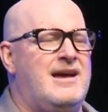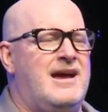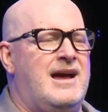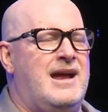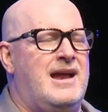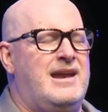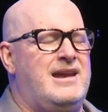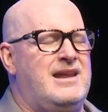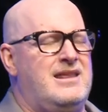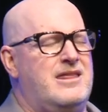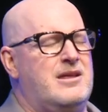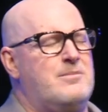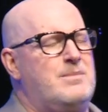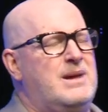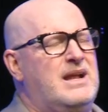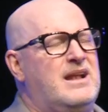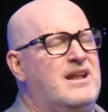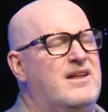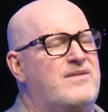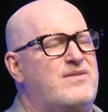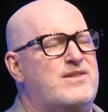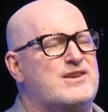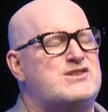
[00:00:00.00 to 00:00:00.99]
and in the
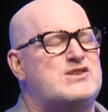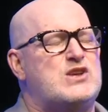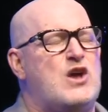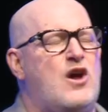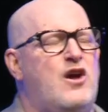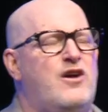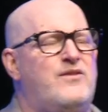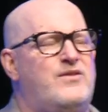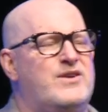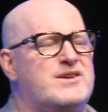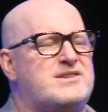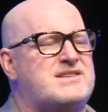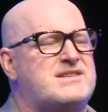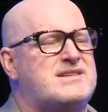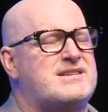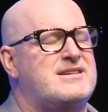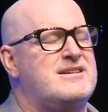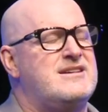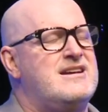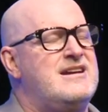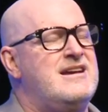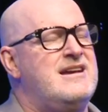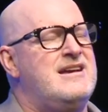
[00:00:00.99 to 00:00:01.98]
middle of the
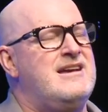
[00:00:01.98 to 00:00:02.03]
service,